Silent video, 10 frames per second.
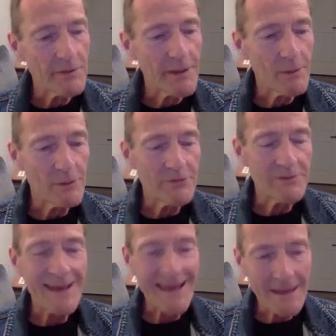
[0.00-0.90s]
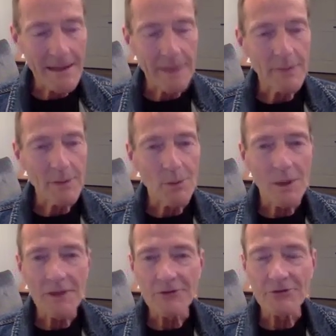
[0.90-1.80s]
it was nagging at me,
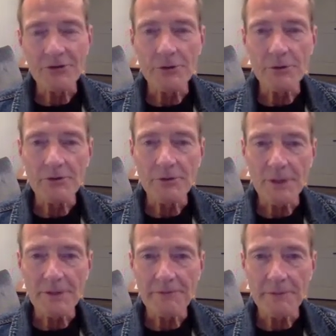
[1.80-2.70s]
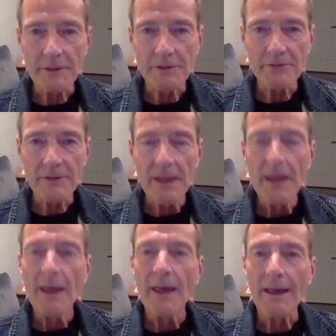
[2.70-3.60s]
what is June the 21st?
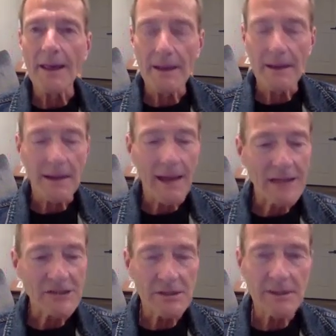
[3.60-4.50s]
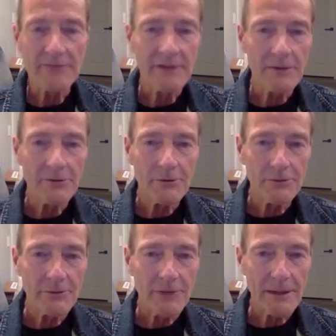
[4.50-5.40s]
And actually, it's
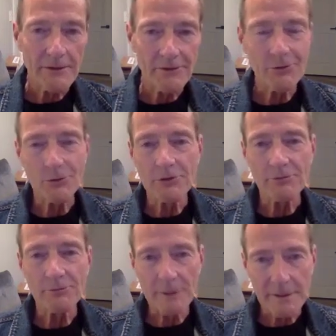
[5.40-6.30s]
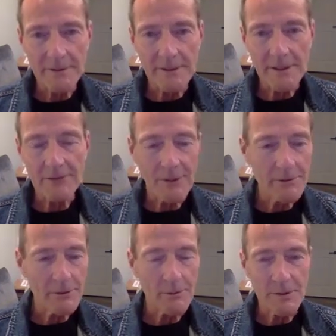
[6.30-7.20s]
Andrew's eldest daughter's birthday. So I
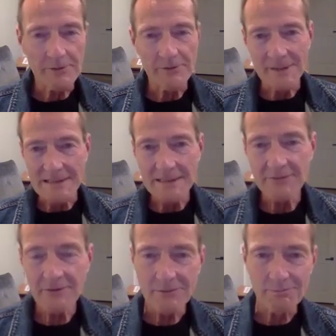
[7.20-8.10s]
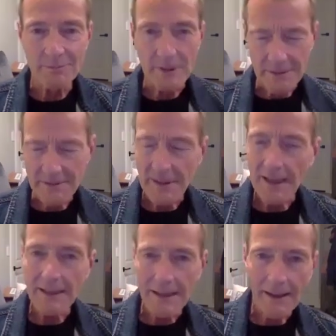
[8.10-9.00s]
thought, well, it's my niece's
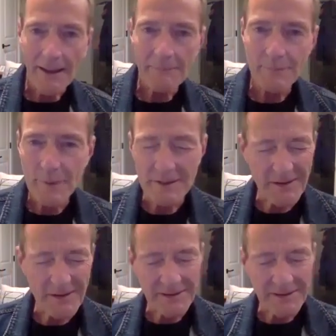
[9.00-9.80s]
birthday, yeah, but there's